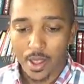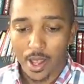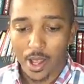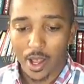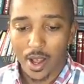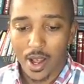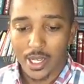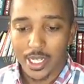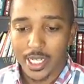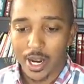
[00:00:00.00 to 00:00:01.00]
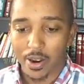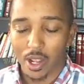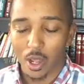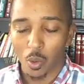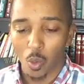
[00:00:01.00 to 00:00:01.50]
uh, share
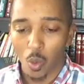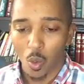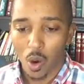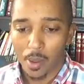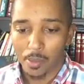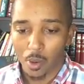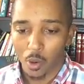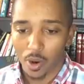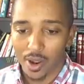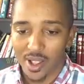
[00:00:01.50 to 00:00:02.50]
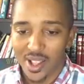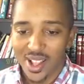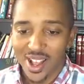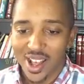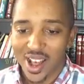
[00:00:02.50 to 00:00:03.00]
it in one more
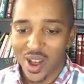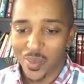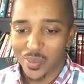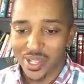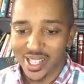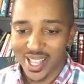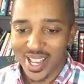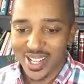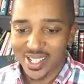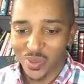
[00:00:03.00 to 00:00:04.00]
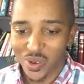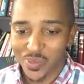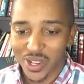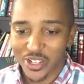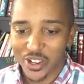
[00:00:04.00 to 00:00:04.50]
uh, place. I want to
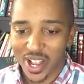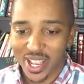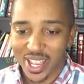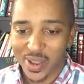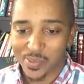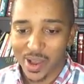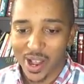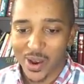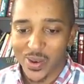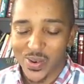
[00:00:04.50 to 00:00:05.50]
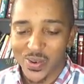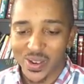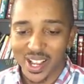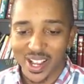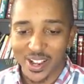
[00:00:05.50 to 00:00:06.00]
make sure I get my
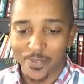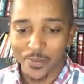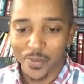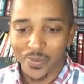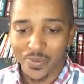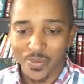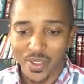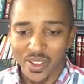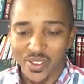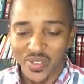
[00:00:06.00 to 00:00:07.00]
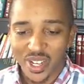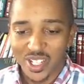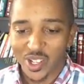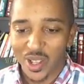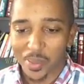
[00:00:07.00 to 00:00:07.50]
own footing
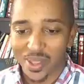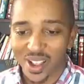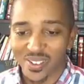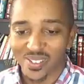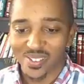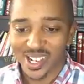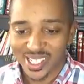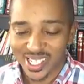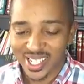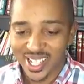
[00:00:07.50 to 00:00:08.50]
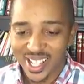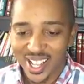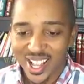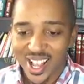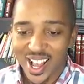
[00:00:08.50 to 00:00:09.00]
so that I'm not rushing
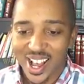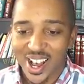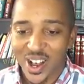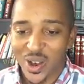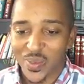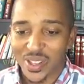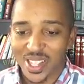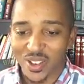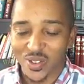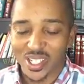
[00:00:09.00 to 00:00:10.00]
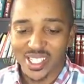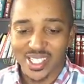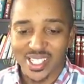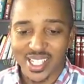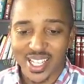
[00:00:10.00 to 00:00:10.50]
um, as I was
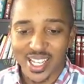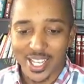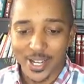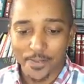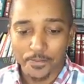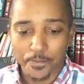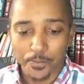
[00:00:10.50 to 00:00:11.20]
rushing to get here.